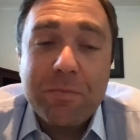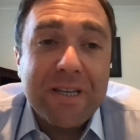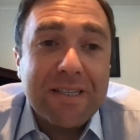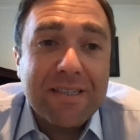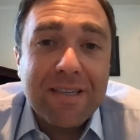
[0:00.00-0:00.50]

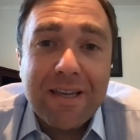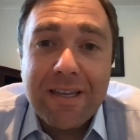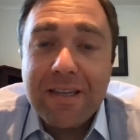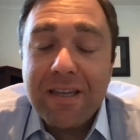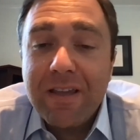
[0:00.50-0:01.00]
means
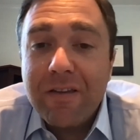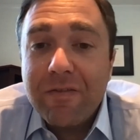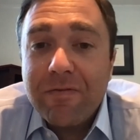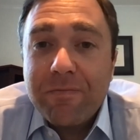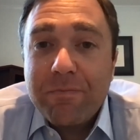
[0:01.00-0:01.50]
that
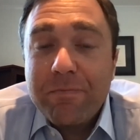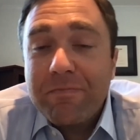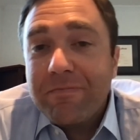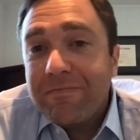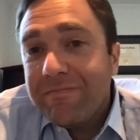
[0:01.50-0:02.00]
if
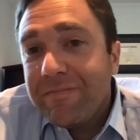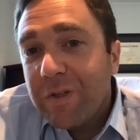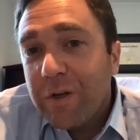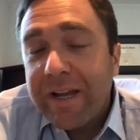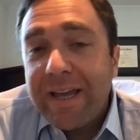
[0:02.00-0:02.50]

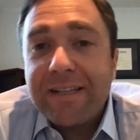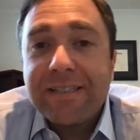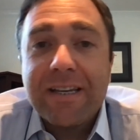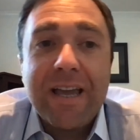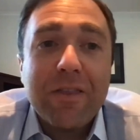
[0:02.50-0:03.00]
you're getting
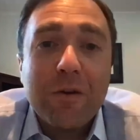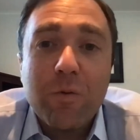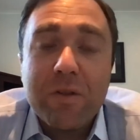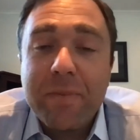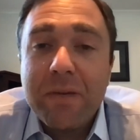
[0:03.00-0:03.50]
together
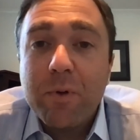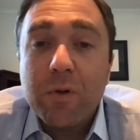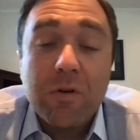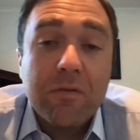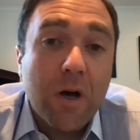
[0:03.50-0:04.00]
with people
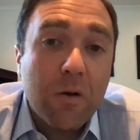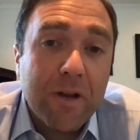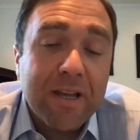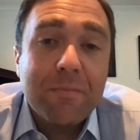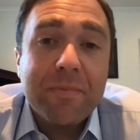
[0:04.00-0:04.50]
who have
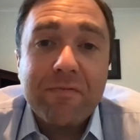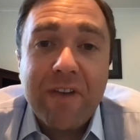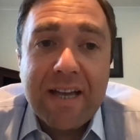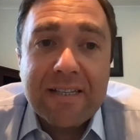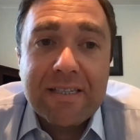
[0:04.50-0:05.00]
already been
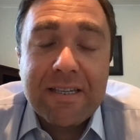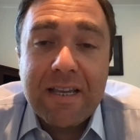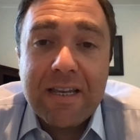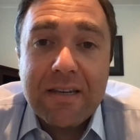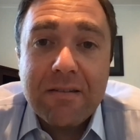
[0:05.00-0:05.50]

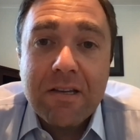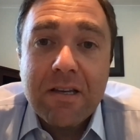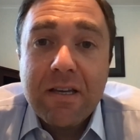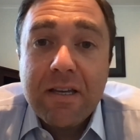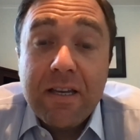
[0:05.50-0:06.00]
vaccinated,
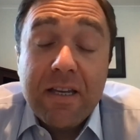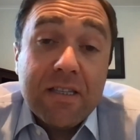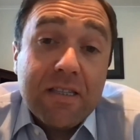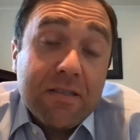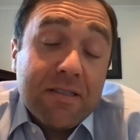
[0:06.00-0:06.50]

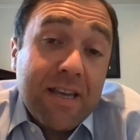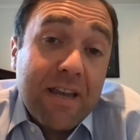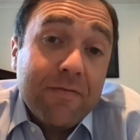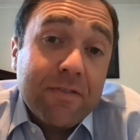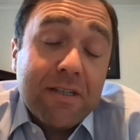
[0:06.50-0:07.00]
it's
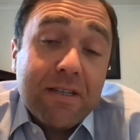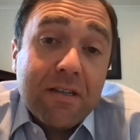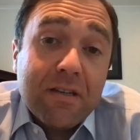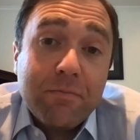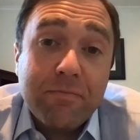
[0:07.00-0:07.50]
safe
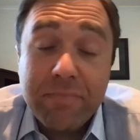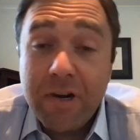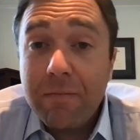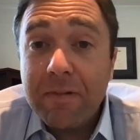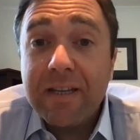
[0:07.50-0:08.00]
to
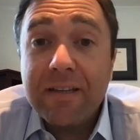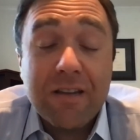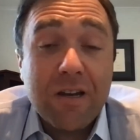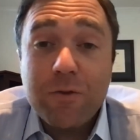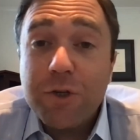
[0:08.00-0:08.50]
probably,
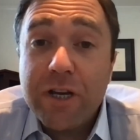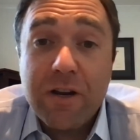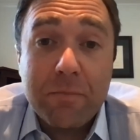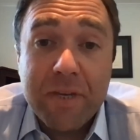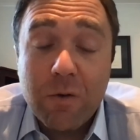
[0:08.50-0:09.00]
share
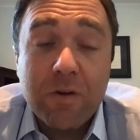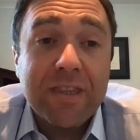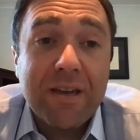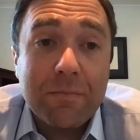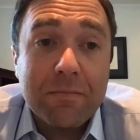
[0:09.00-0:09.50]
a meal with
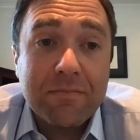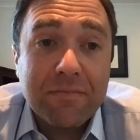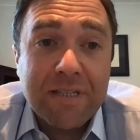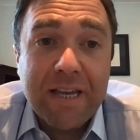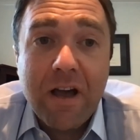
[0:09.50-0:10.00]
them,
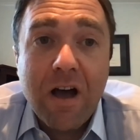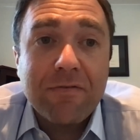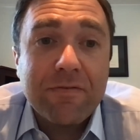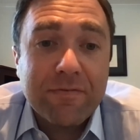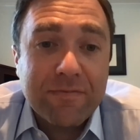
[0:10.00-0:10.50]
take
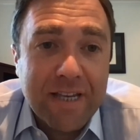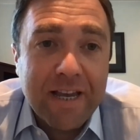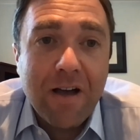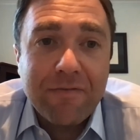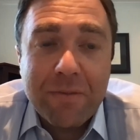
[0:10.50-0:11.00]
off
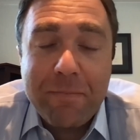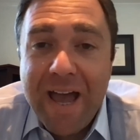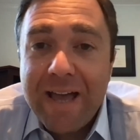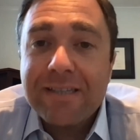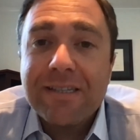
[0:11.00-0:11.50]
the
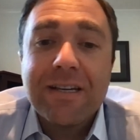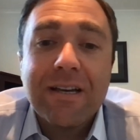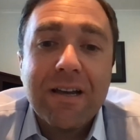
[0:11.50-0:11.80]
mask,